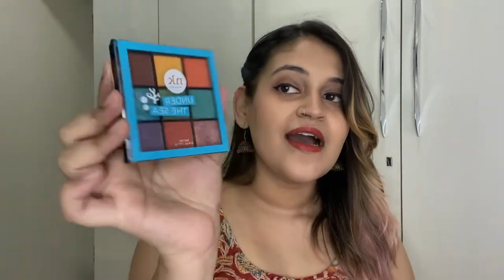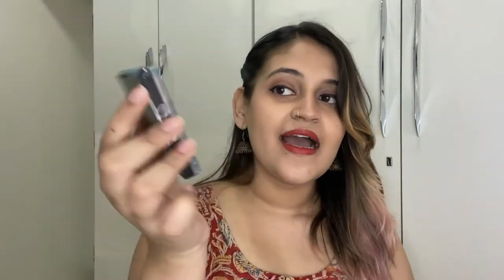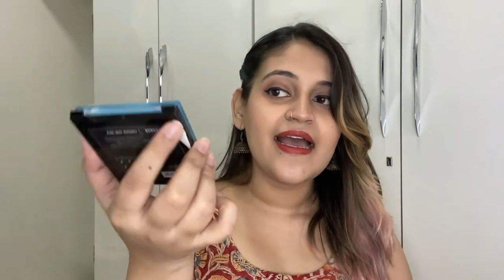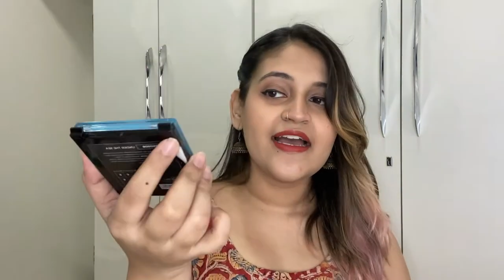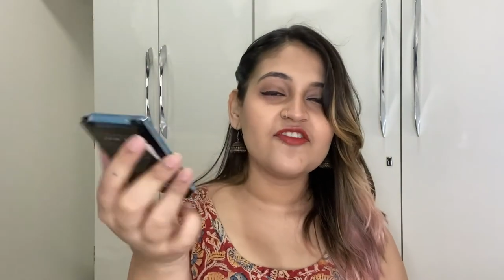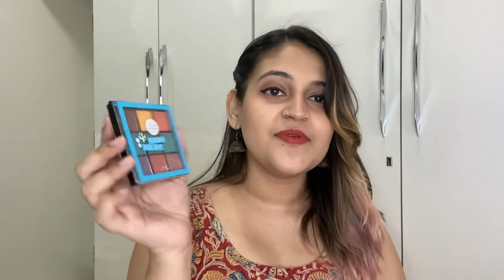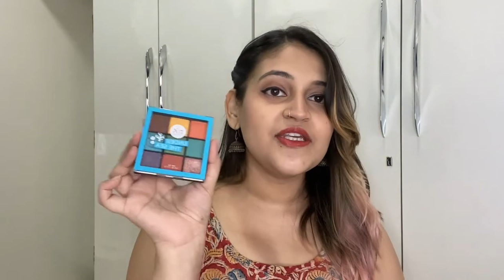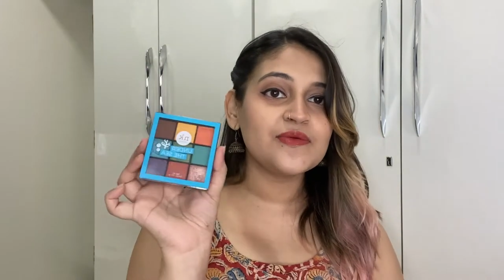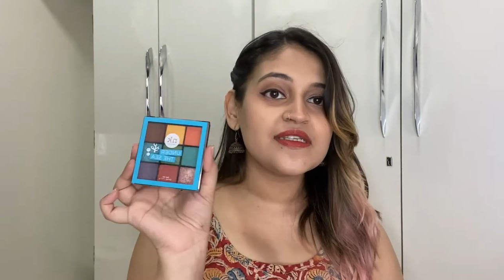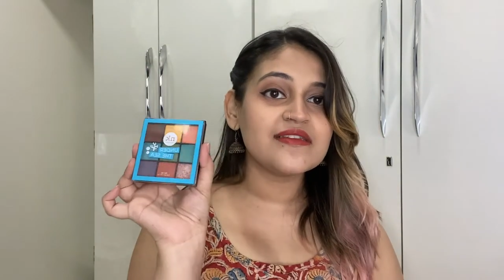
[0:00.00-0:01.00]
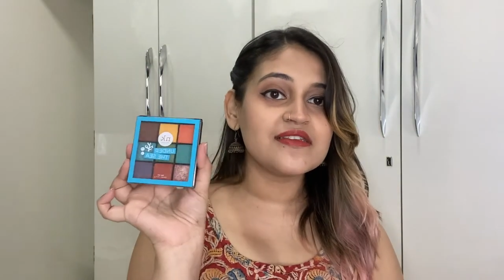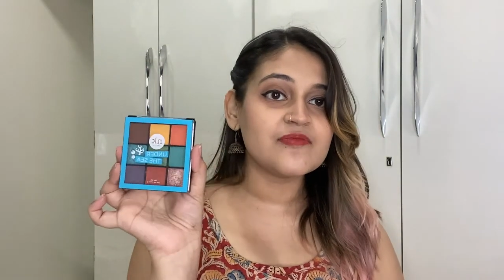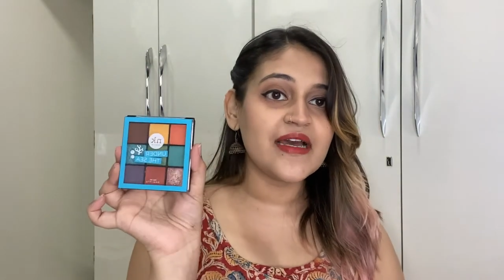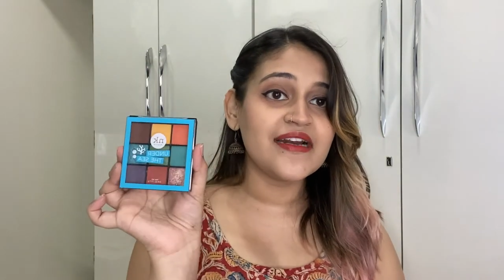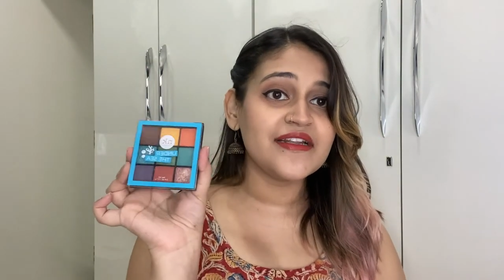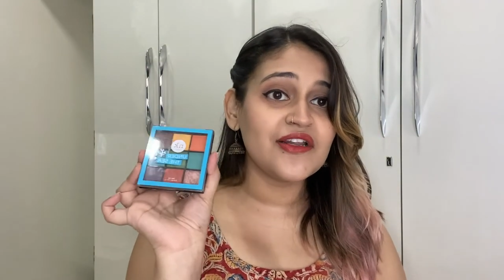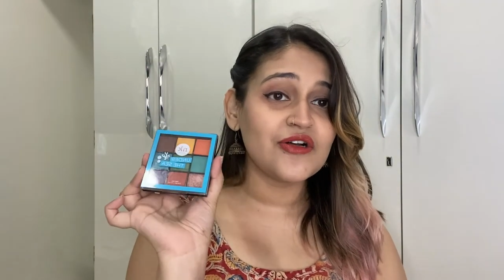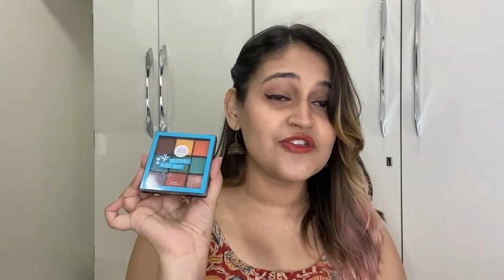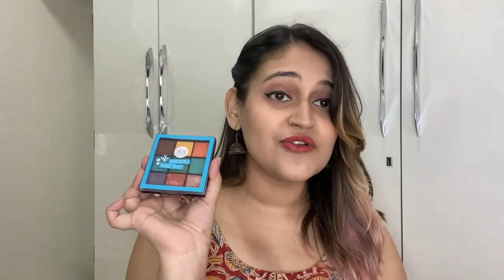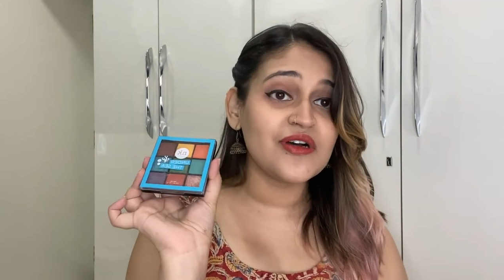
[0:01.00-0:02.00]
I have been using this palette
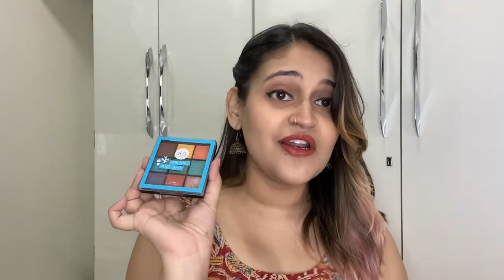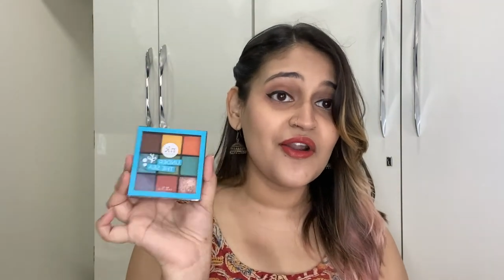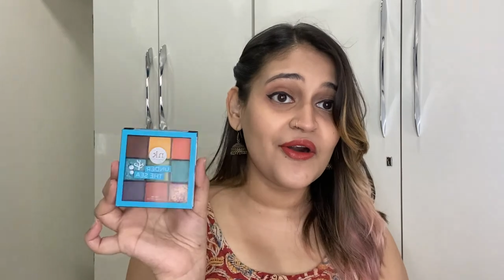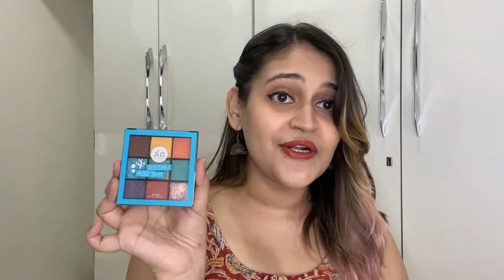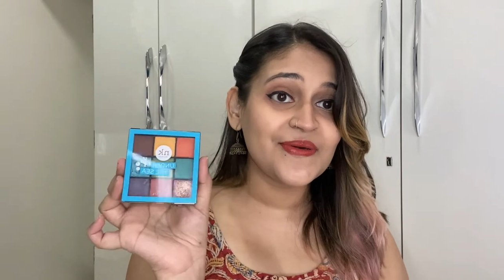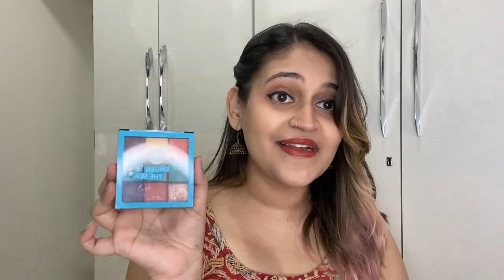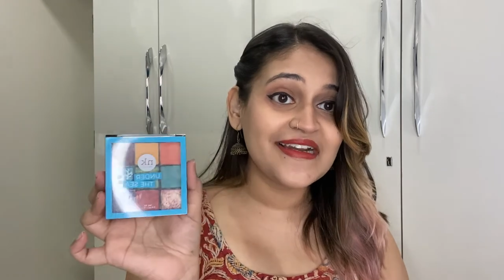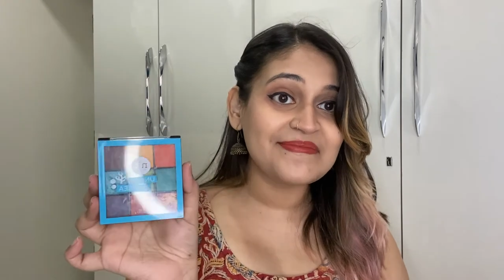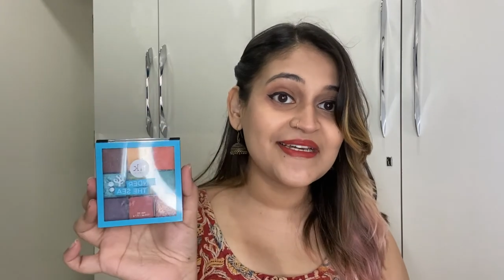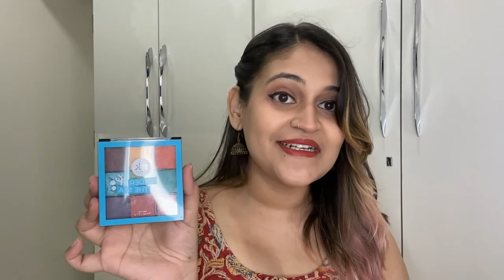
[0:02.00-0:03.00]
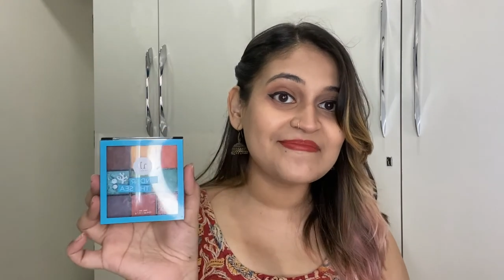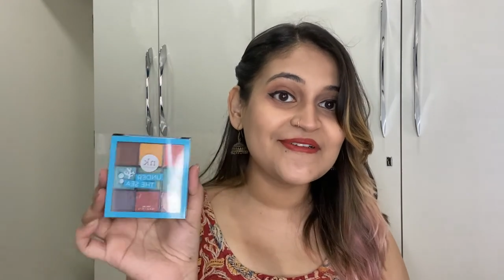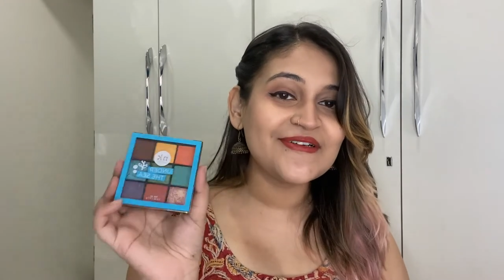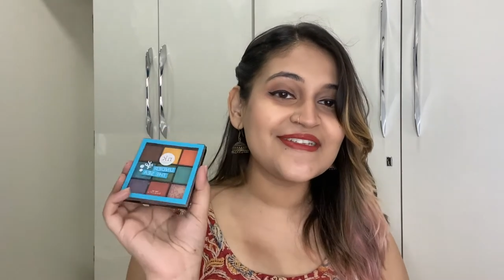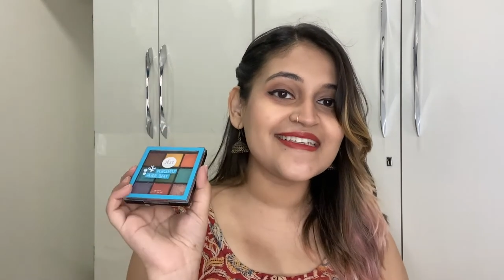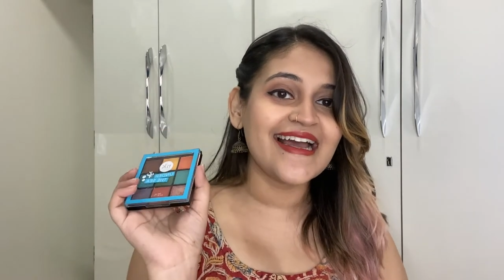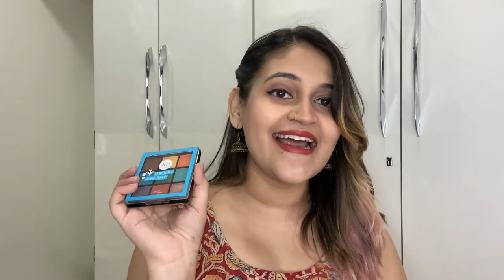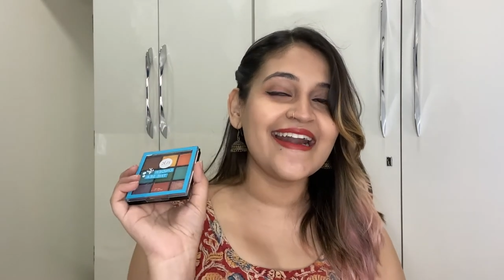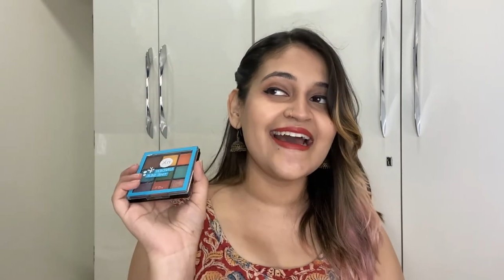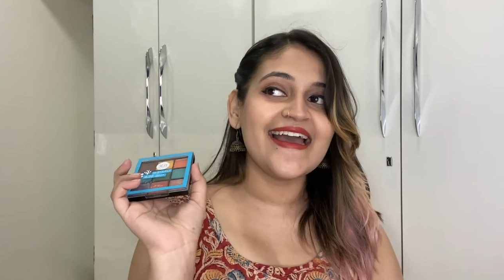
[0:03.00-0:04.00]
also a lot to create makeup looks,
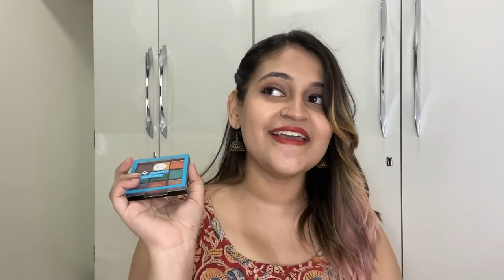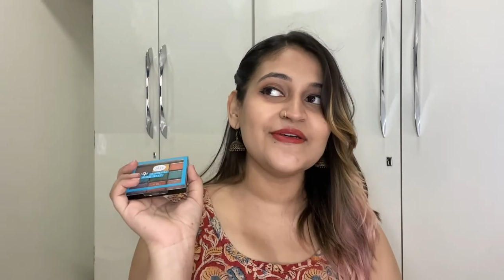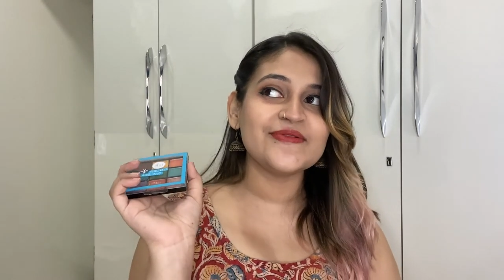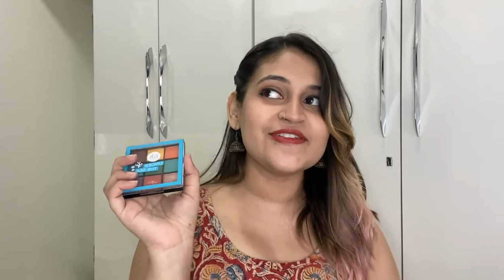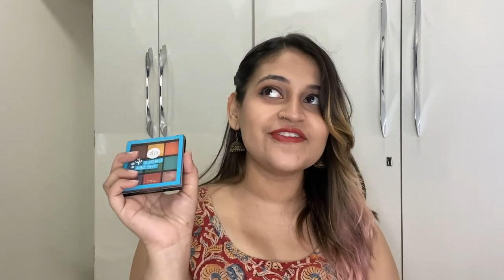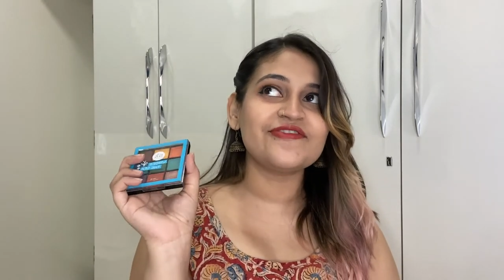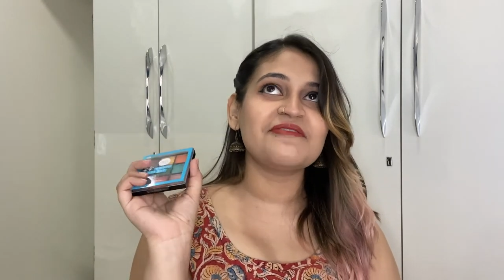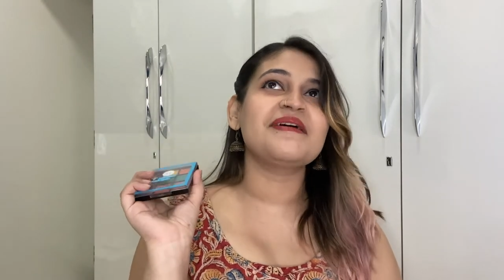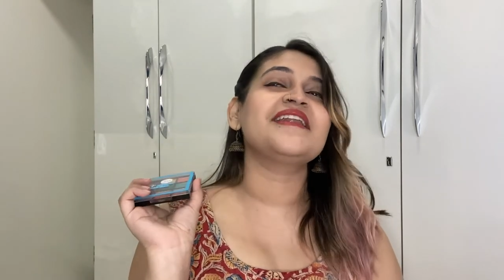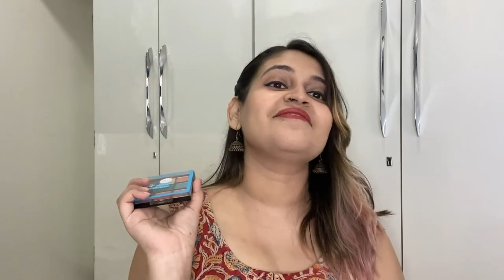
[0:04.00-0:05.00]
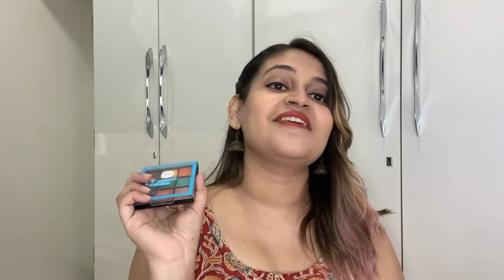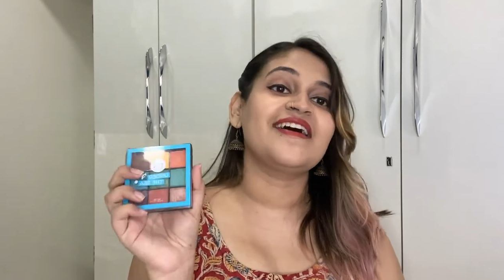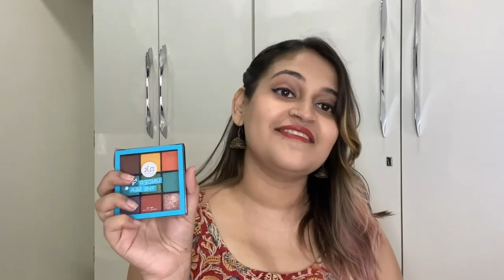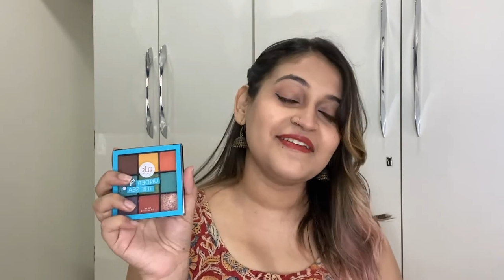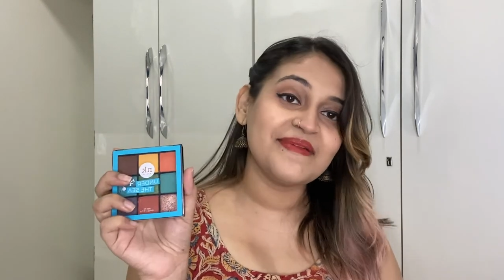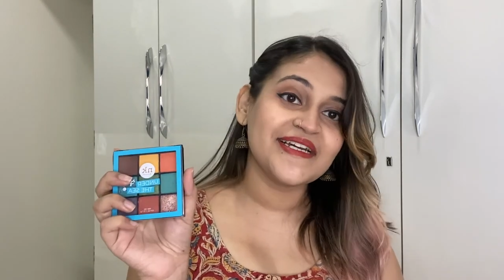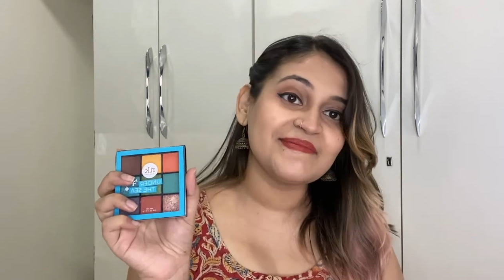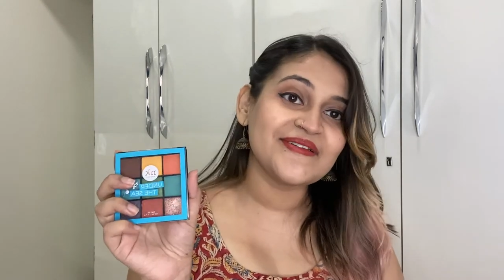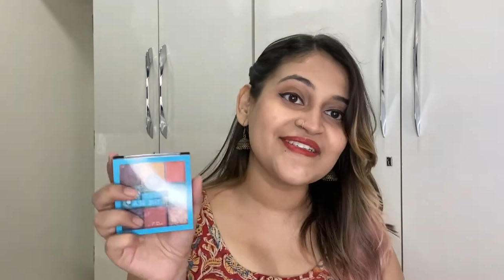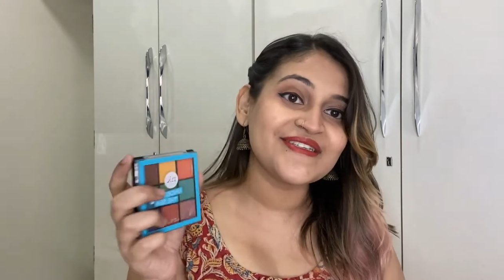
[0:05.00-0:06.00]
and I used it for my Navratri
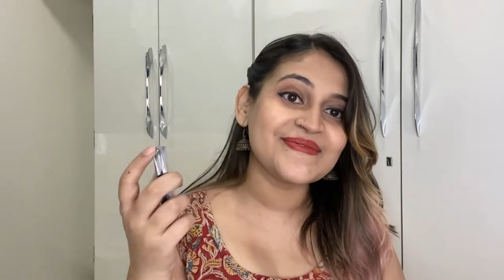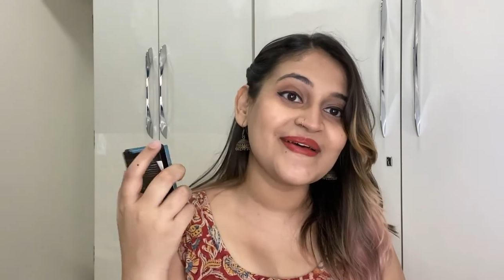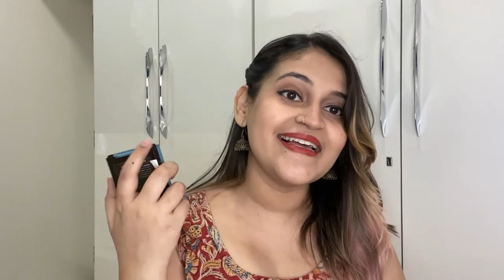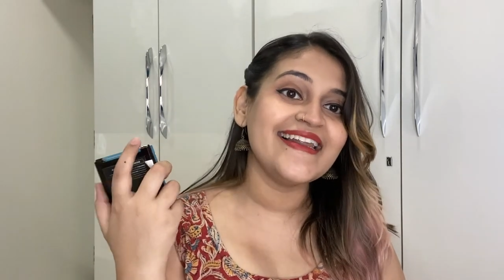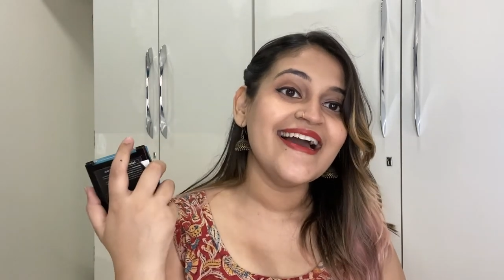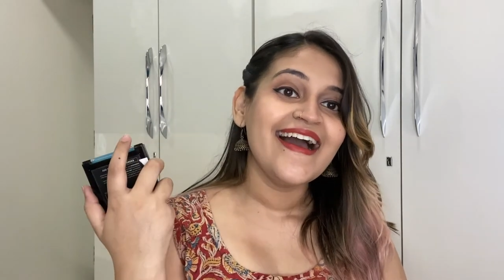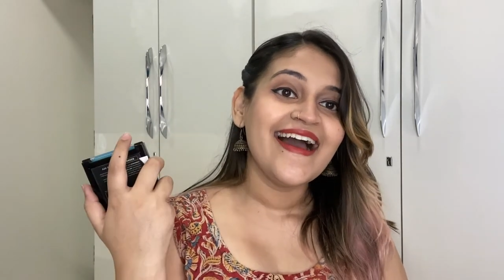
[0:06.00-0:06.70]
makeup looks as well,